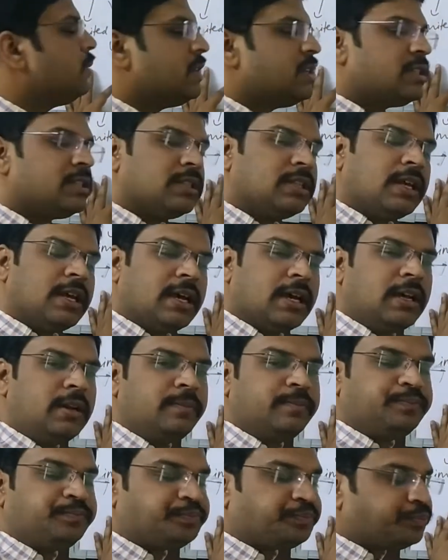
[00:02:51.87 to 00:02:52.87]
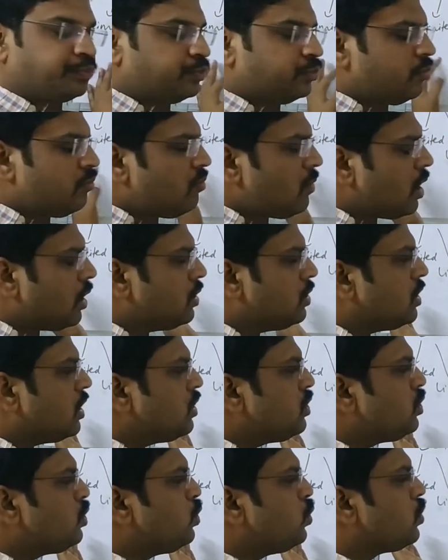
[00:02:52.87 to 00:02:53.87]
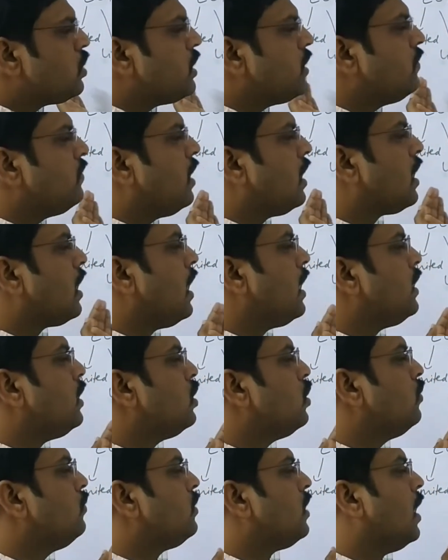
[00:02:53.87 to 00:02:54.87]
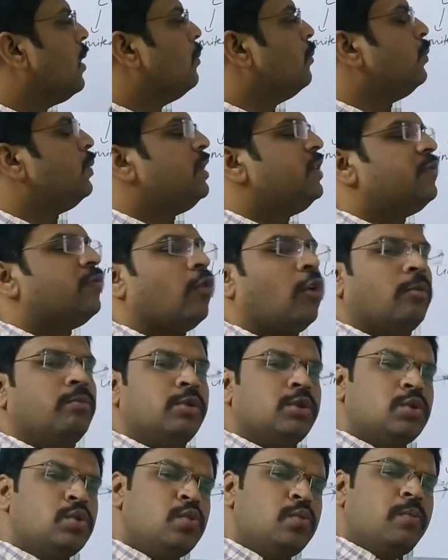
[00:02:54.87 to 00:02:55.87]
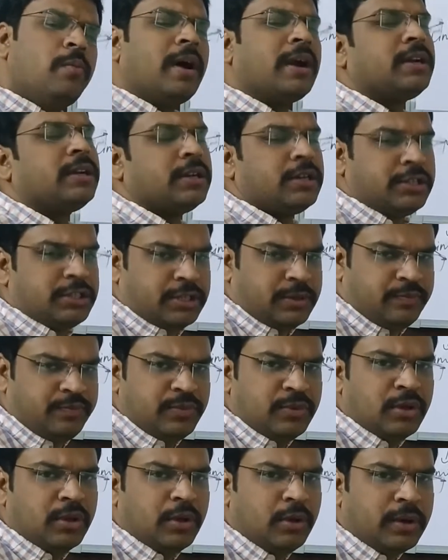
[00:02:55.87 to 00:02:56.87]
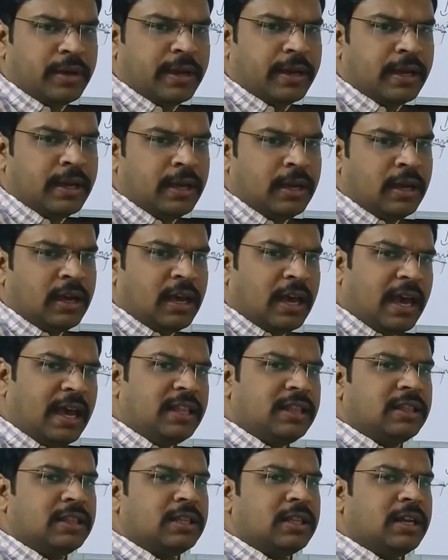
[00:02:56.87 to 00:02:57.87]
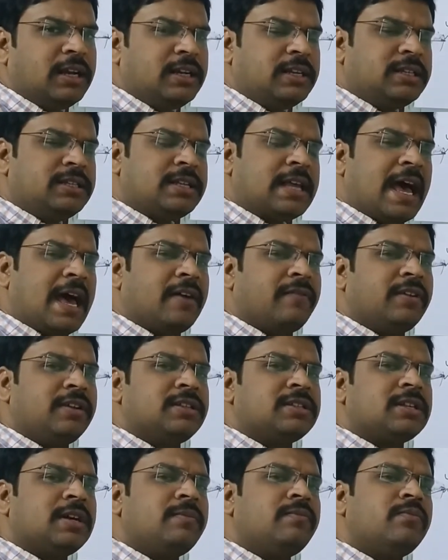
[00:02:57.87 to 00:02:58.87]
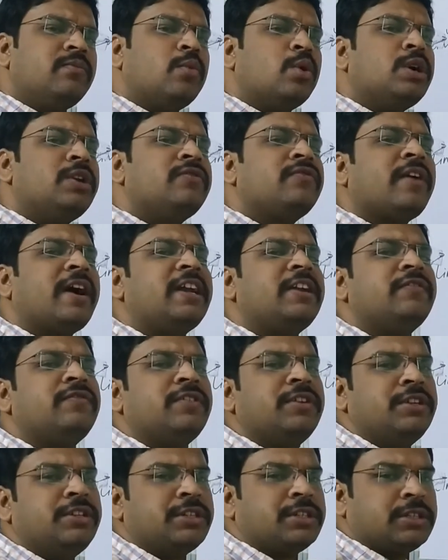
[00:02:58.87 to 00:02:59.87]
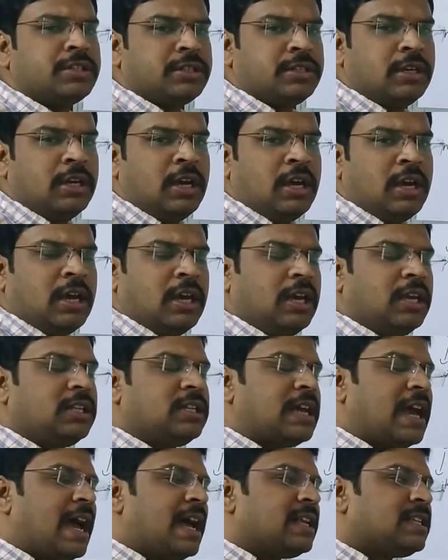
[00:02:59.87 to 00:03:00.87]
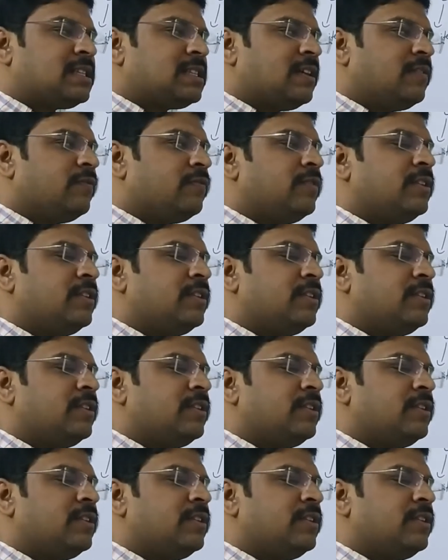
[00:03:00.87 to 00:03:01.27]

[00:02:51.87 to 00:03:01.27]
is there just to give a kind of company form to partnership. Okay, and it is having some modified features. It has some